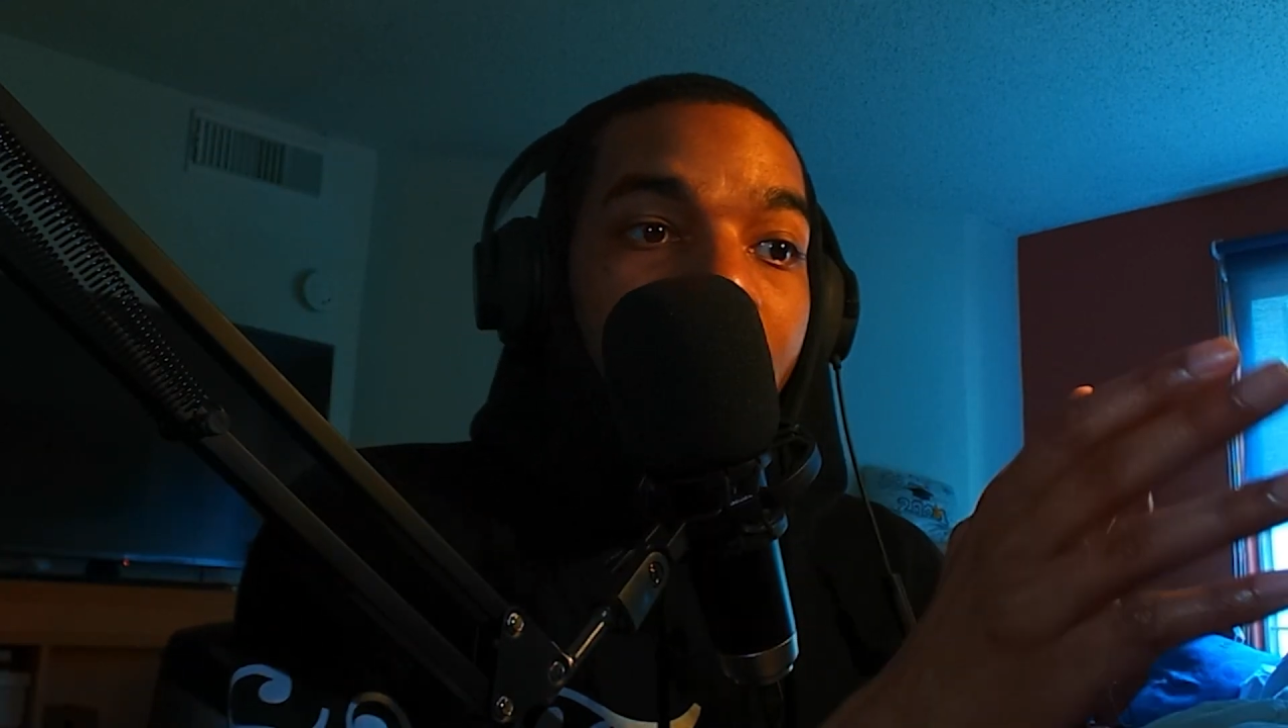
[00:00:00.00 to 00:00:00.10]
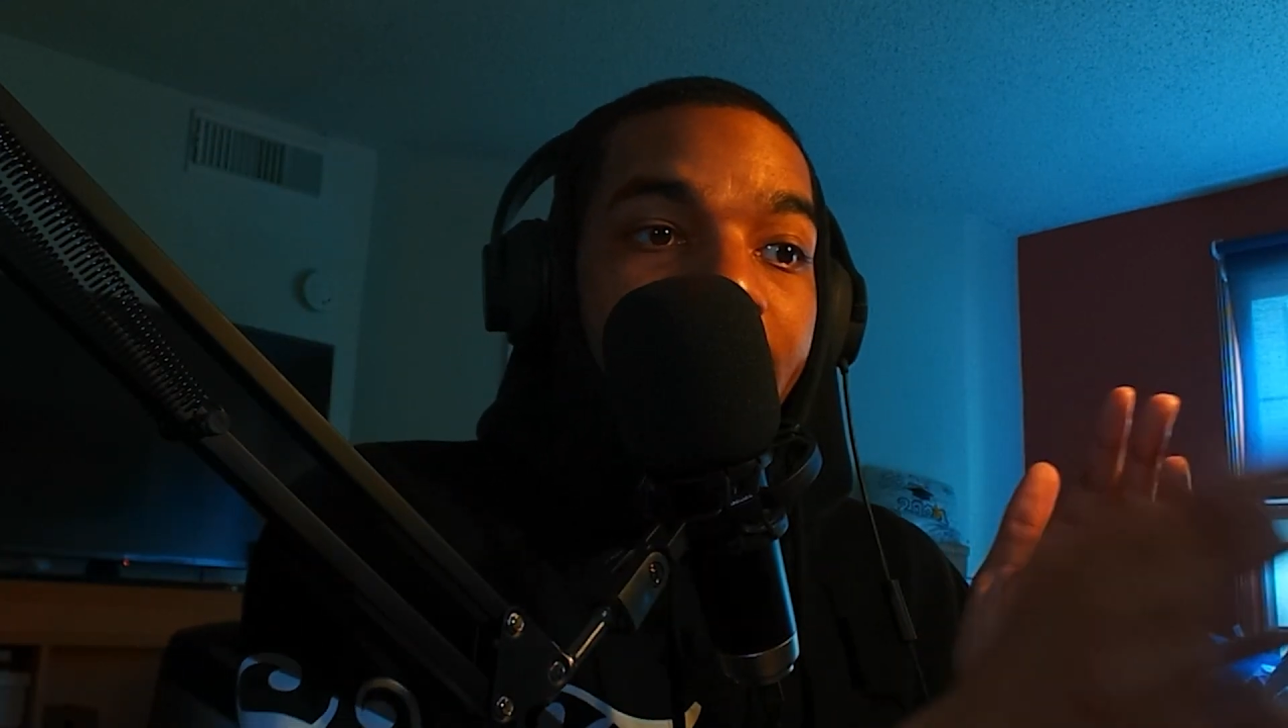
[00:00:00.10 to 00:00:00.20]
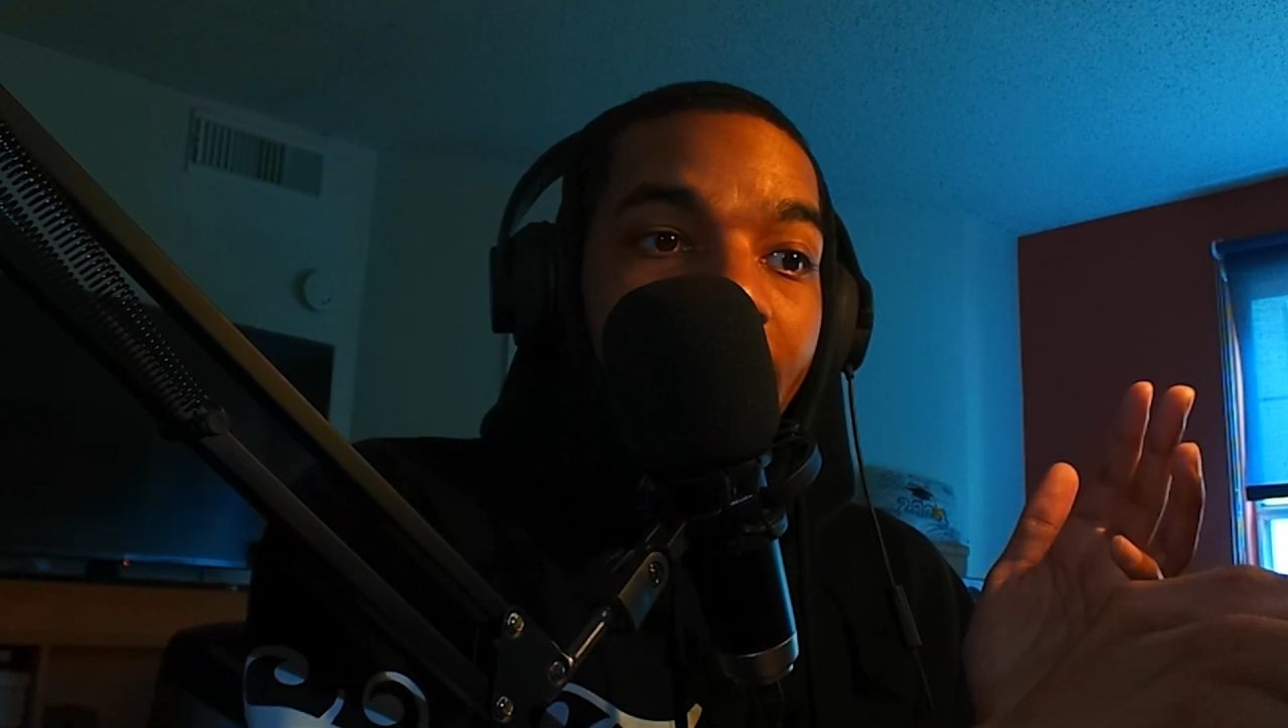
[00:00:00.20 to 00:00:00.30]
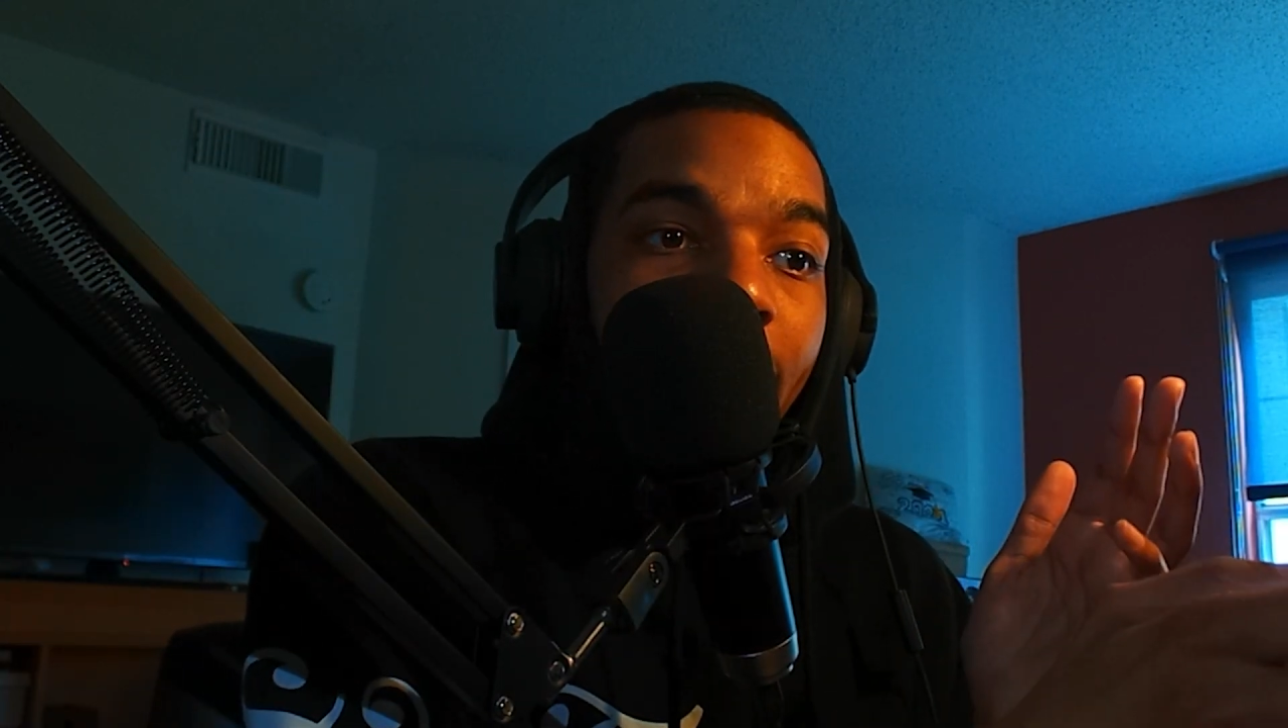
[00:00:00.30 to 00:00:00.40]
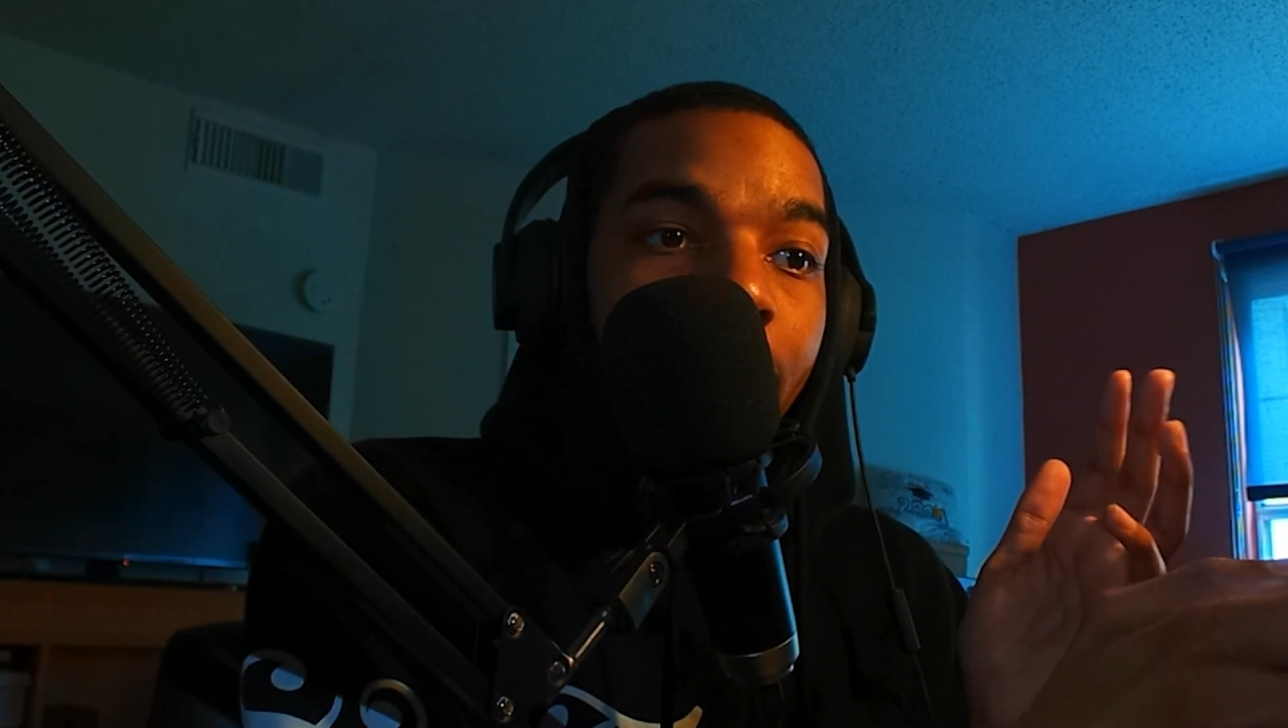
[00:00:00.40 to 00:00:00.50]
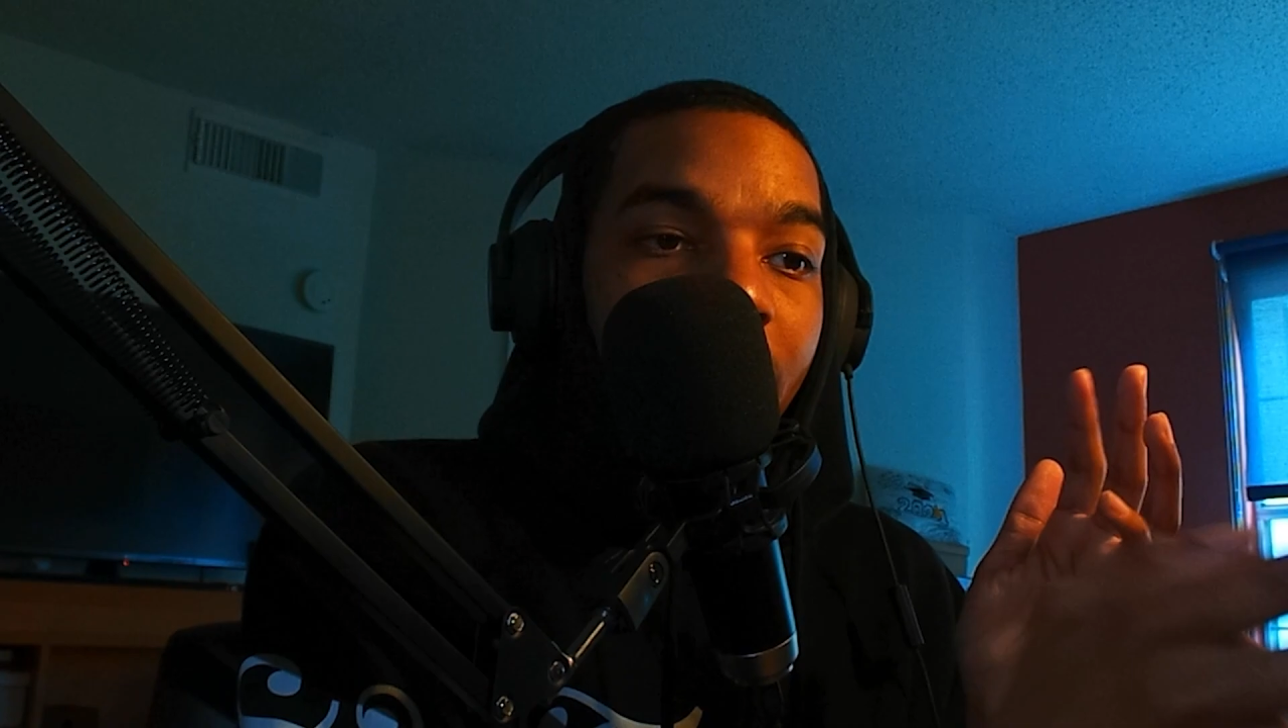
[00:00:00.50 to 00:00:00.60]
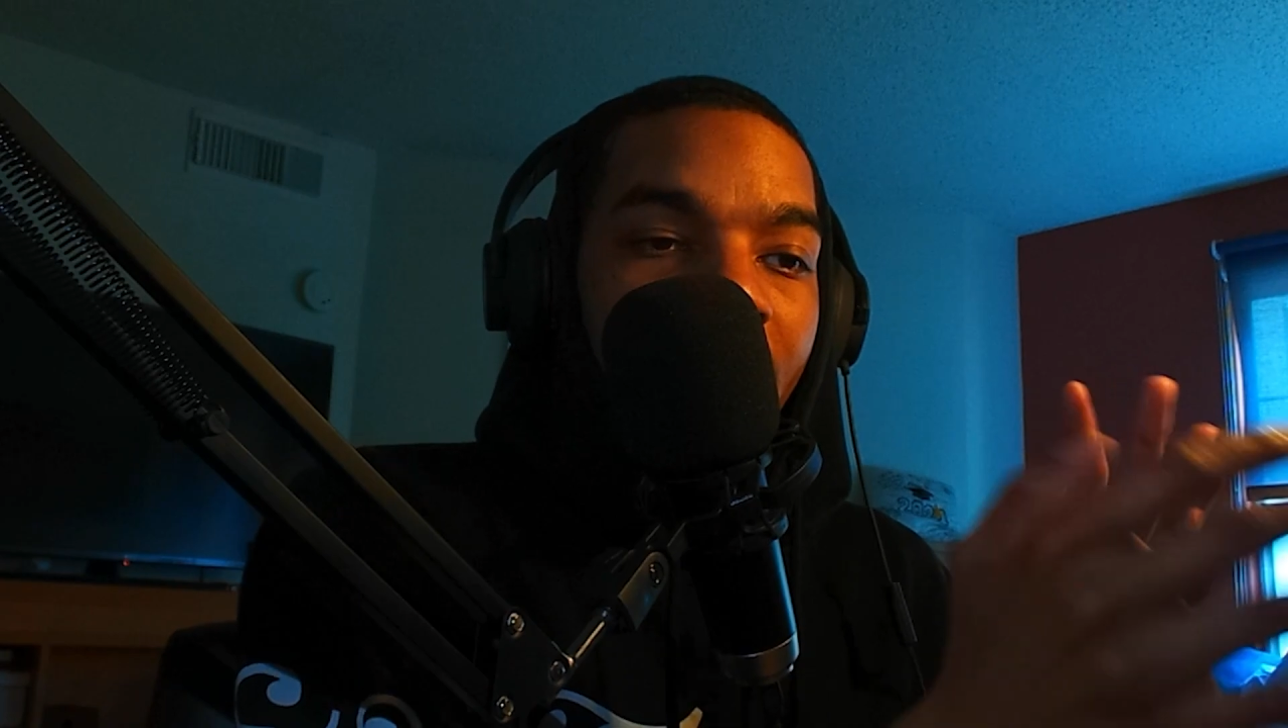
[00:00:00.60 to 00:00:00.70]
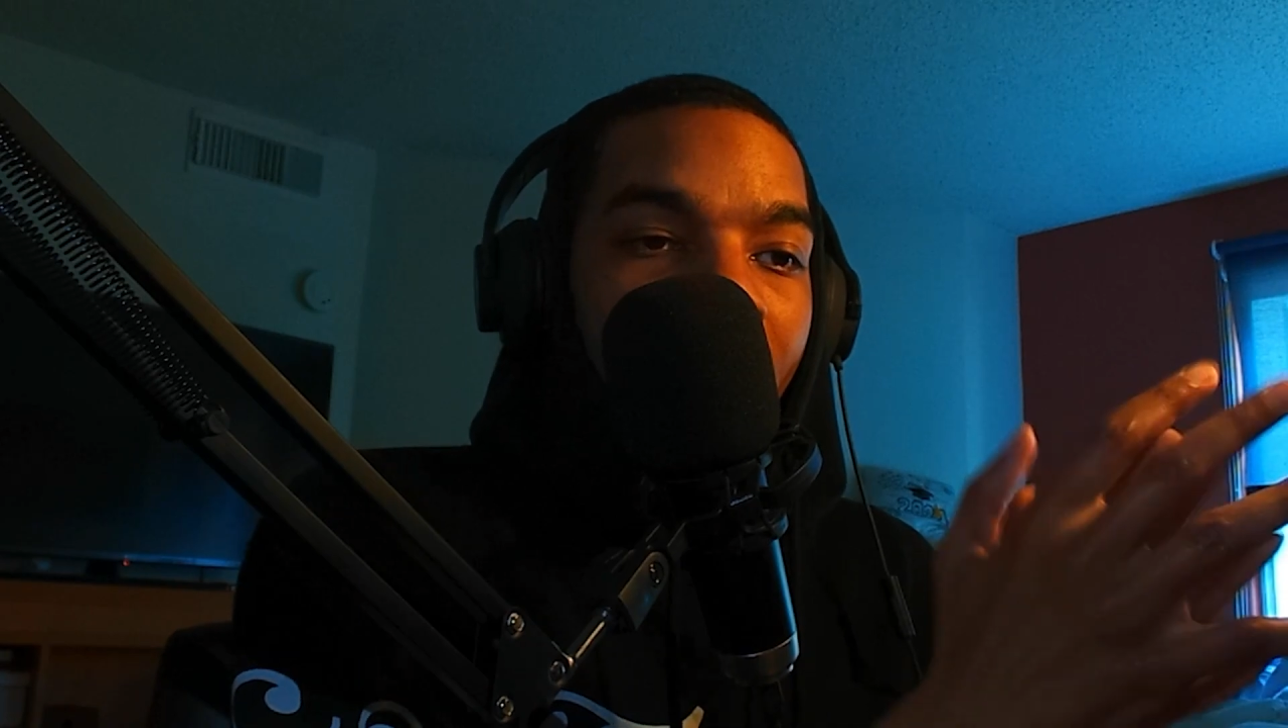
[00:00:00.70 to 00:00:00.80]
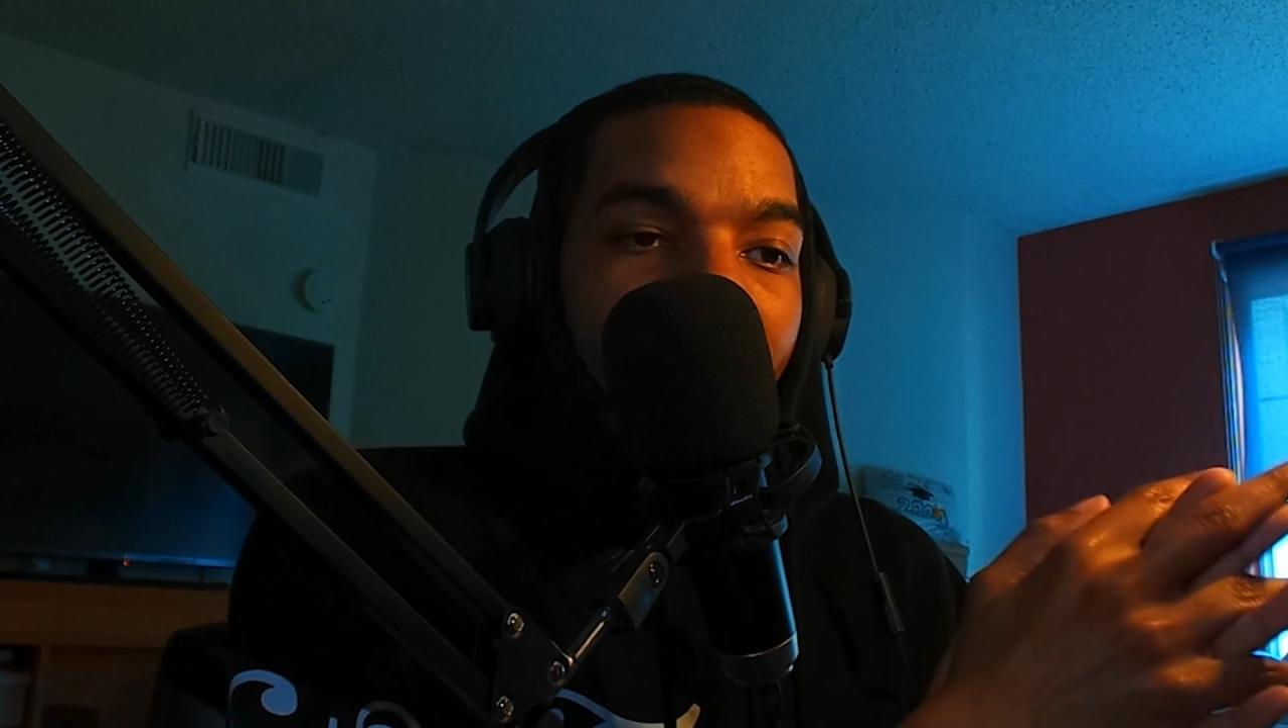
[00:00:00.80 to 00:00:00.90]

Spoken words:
the game